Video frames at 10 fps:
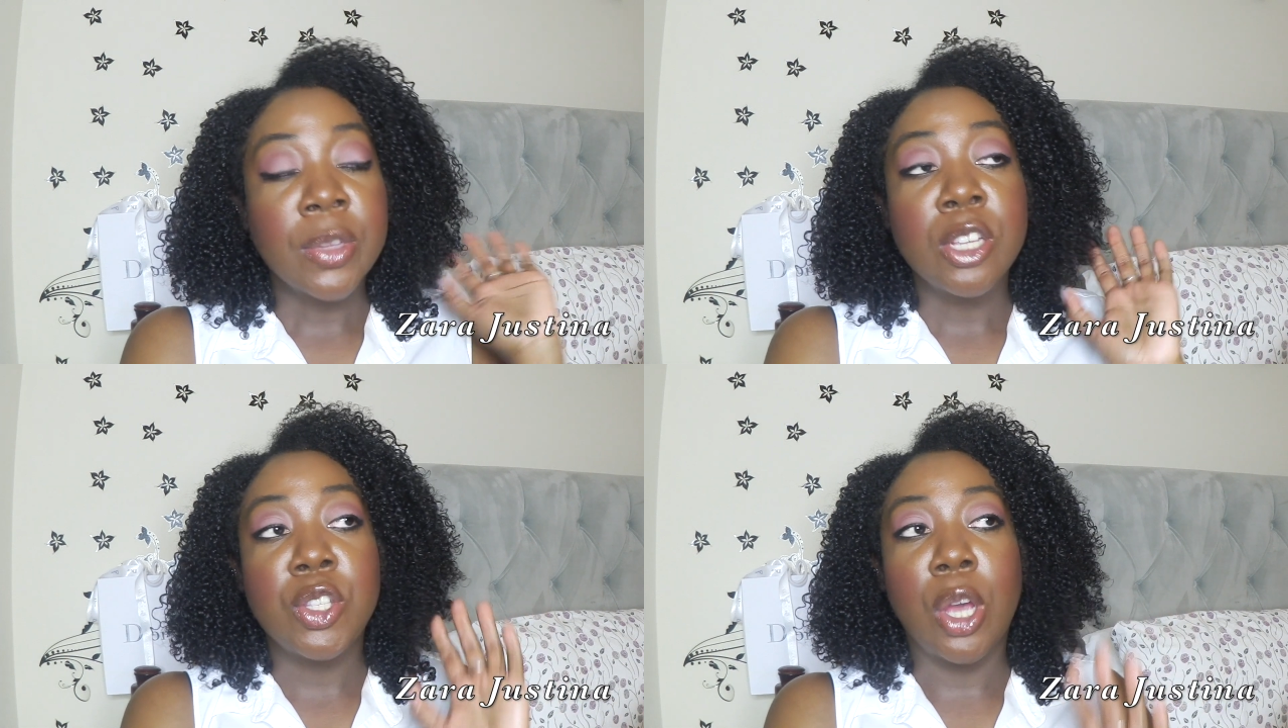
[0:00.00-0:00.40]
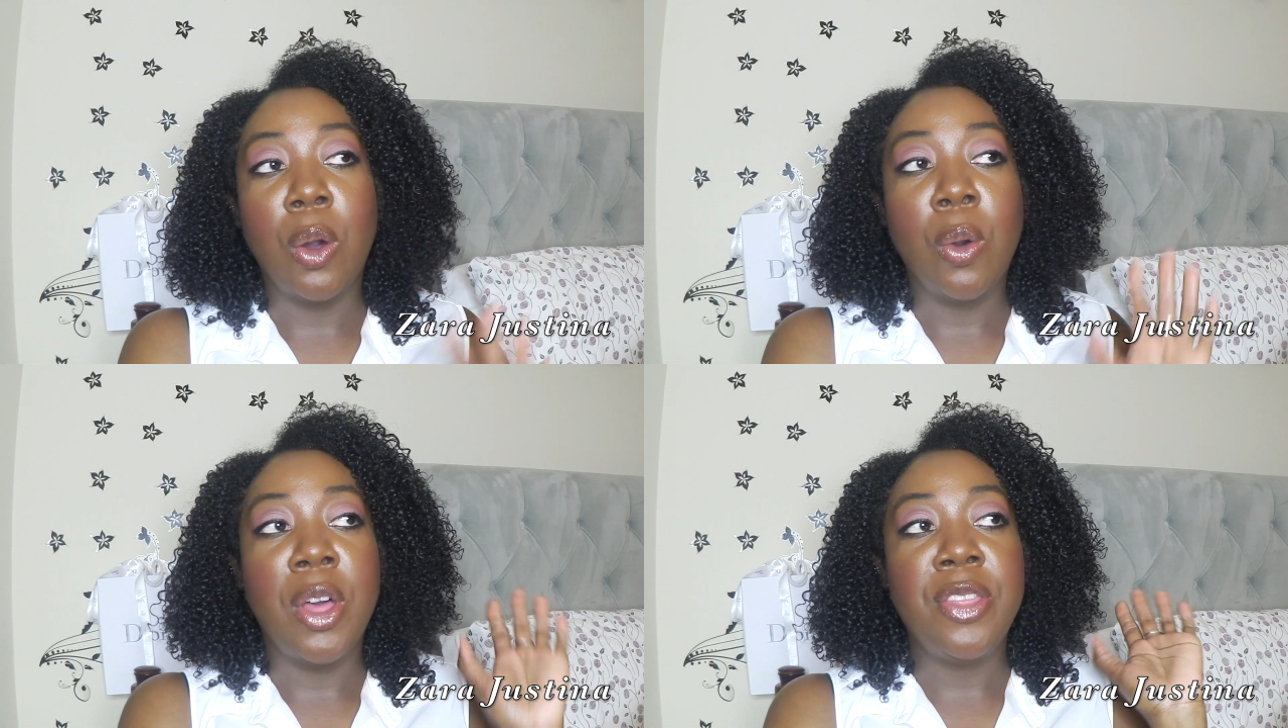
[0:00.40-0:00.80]

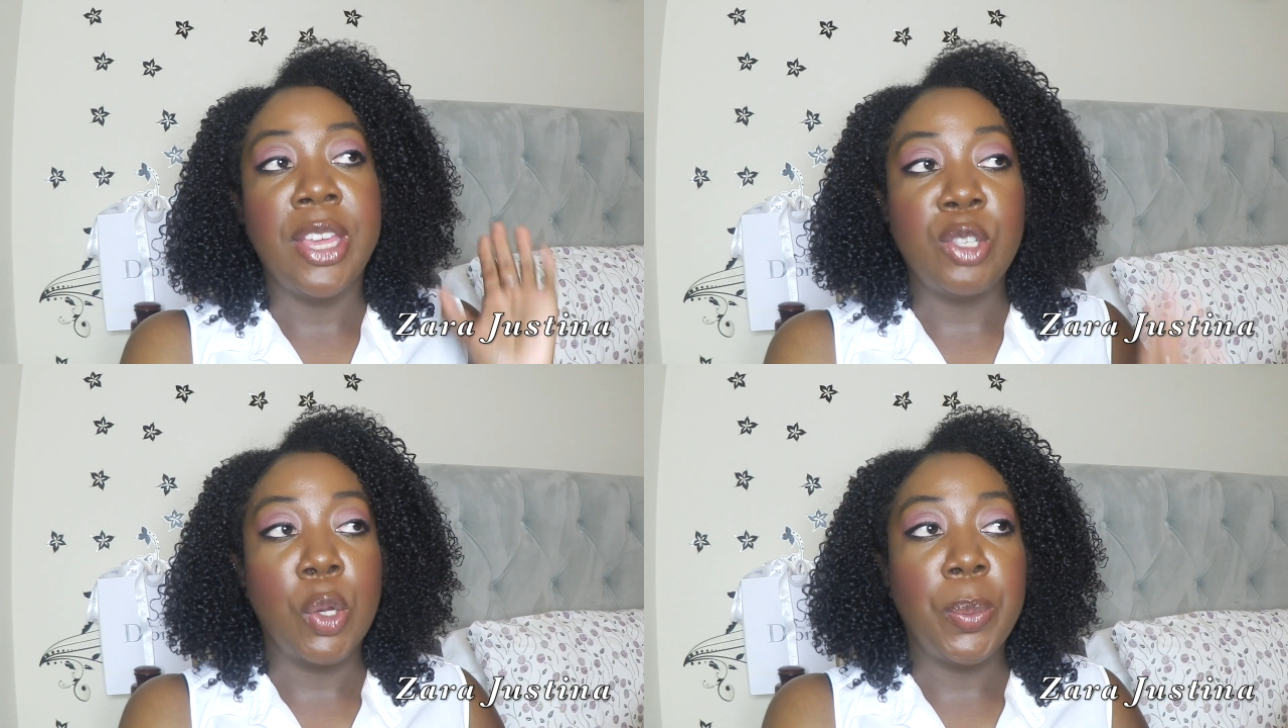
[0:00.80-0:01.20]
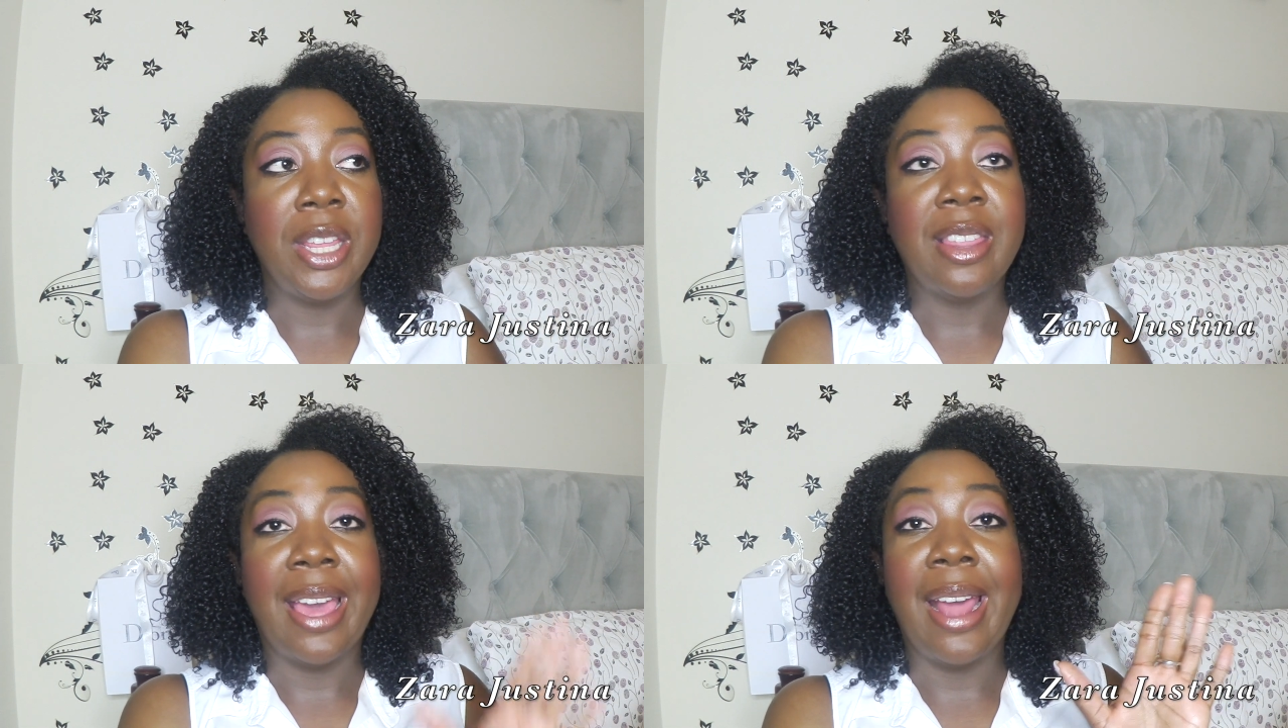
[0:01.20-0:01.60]
So they told me
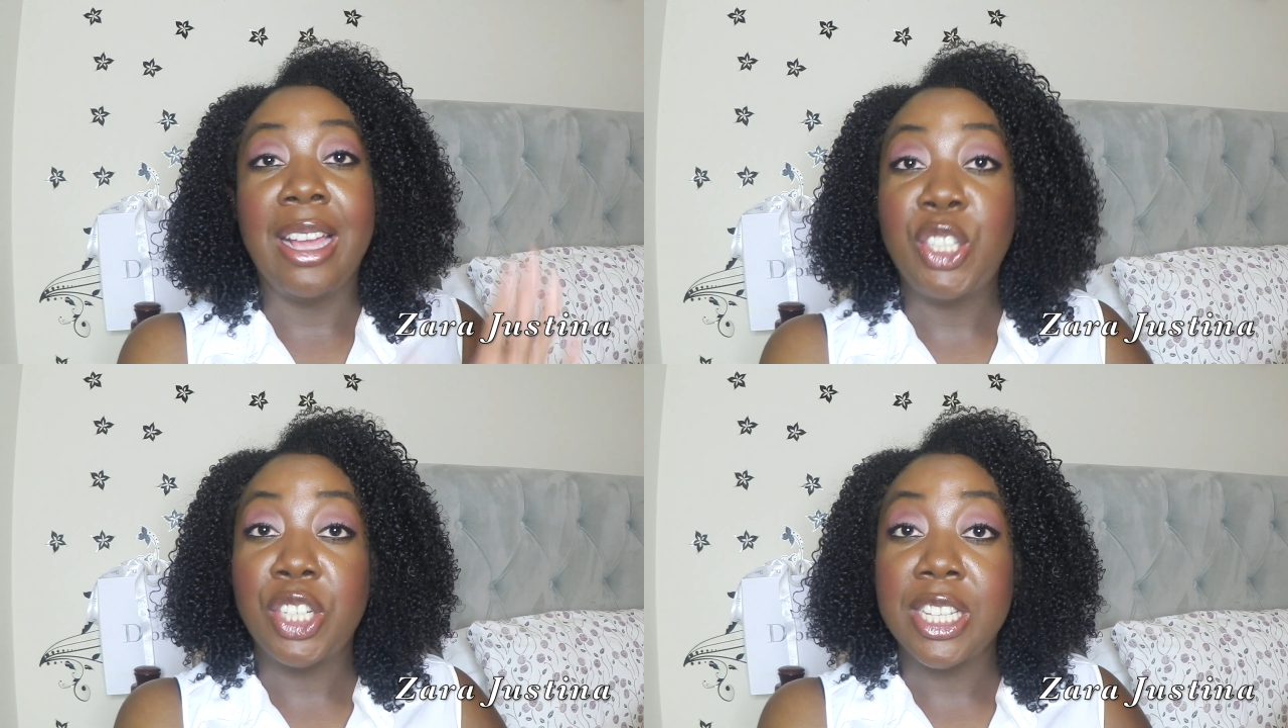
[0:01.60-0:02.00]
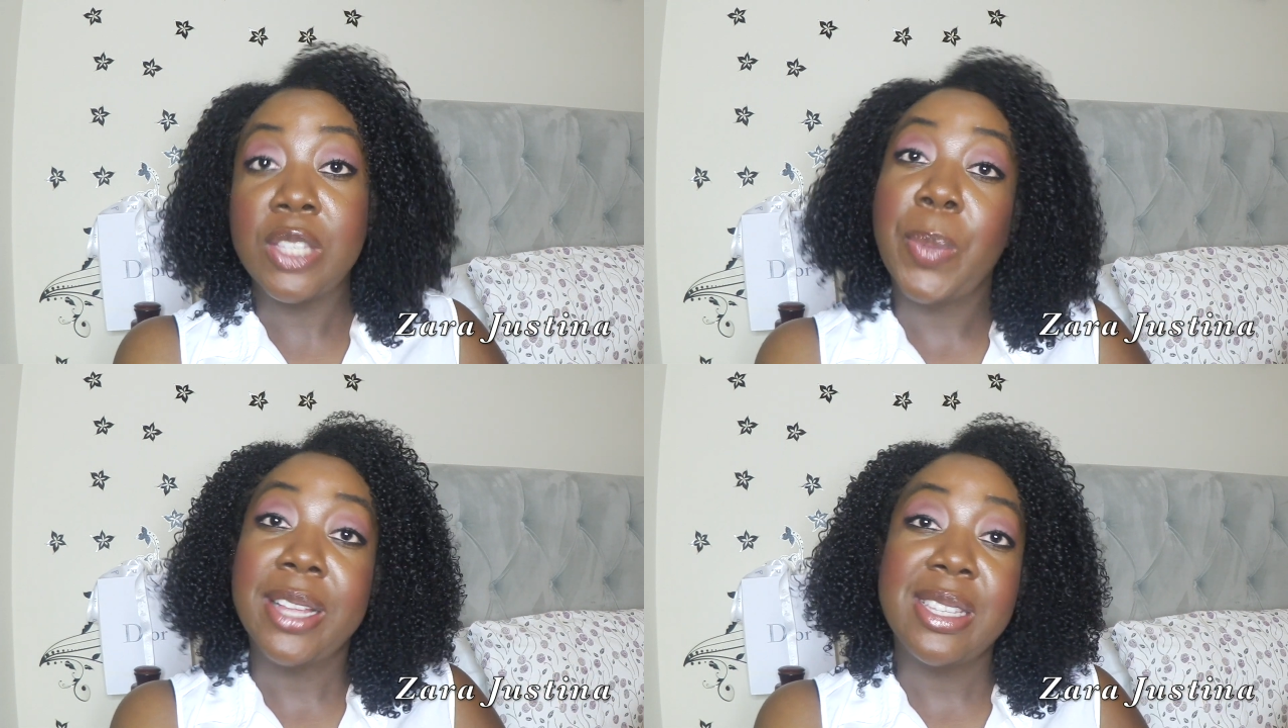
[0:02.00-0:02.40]
that I should
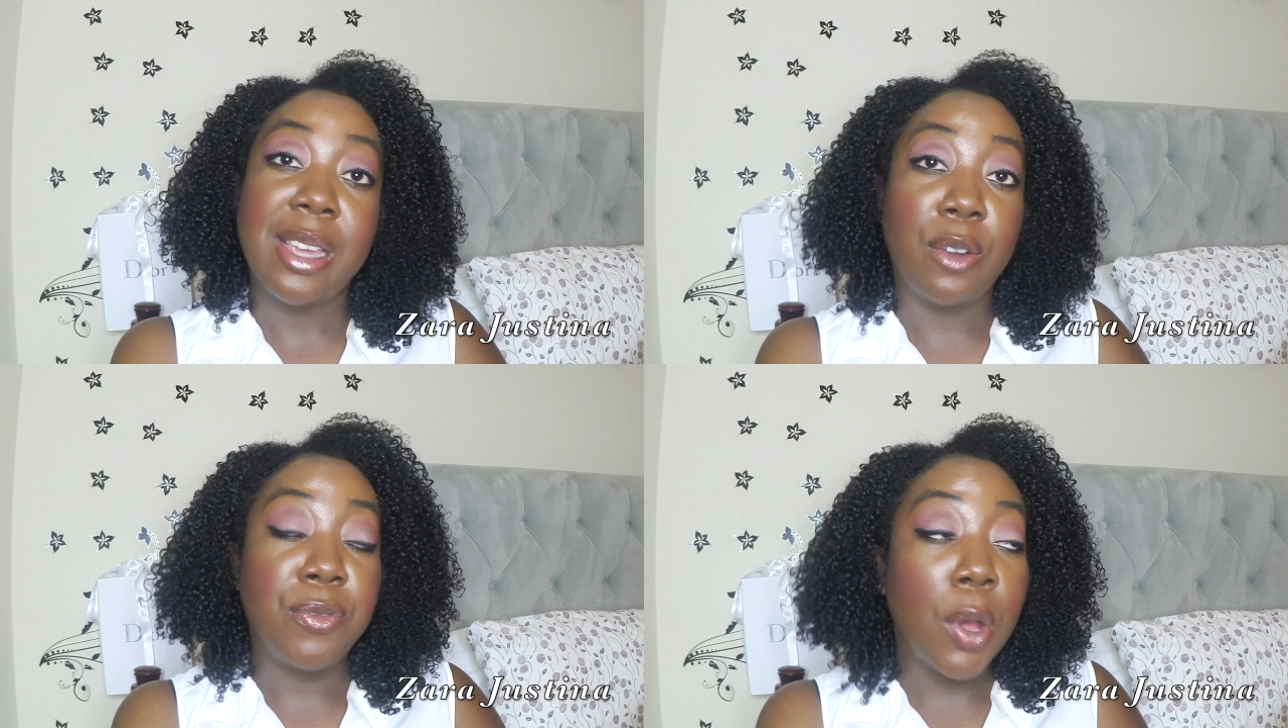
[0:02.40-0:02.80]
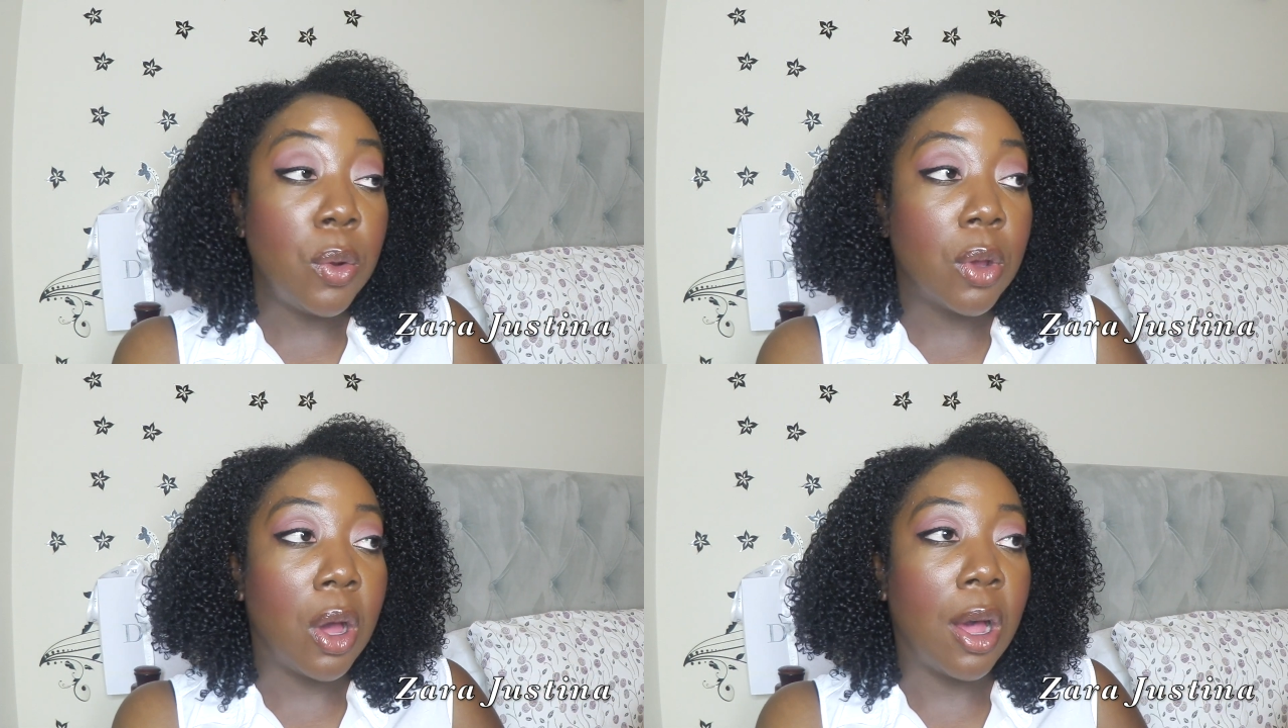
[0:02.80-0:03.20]
expect to get a
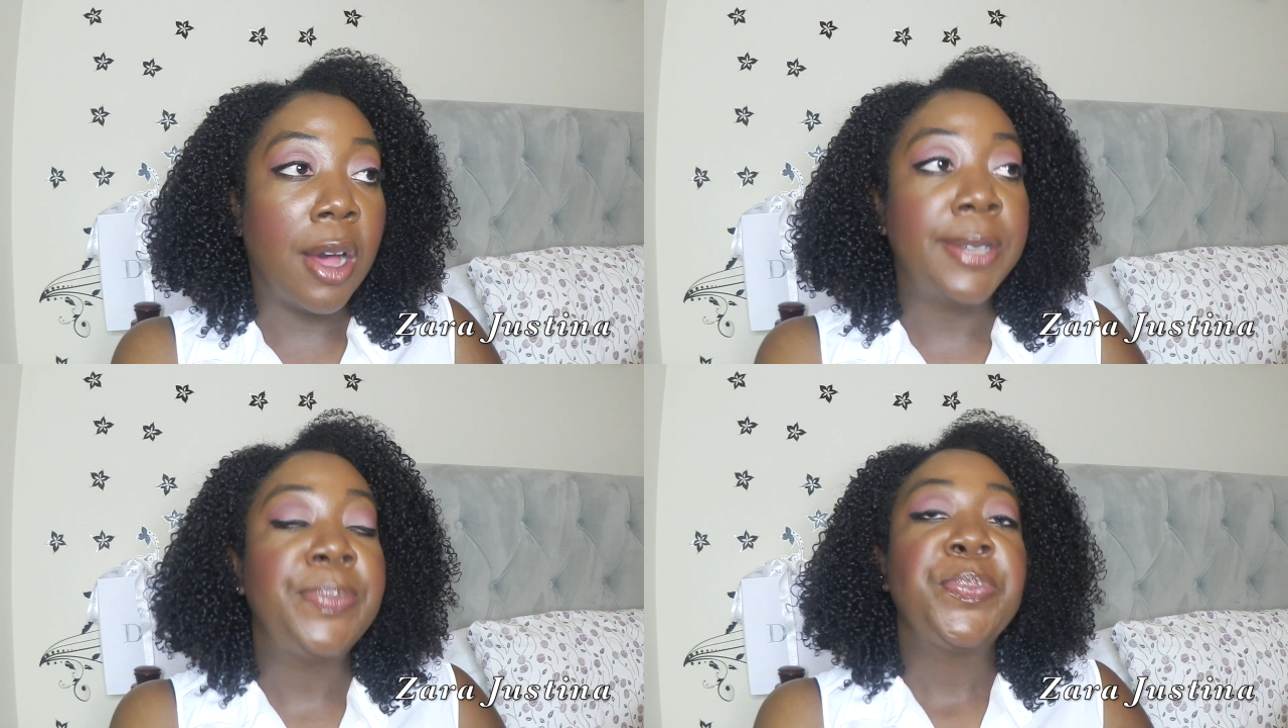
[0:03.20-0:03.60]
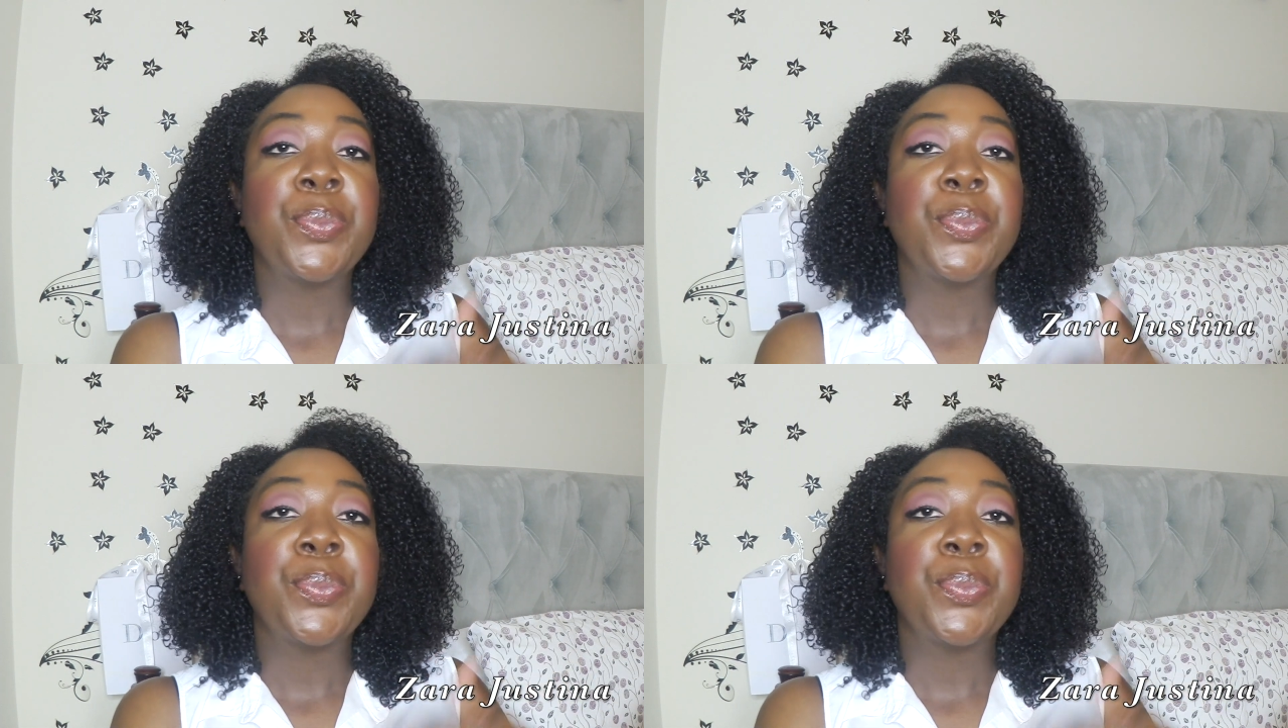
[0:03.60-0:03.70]
phone call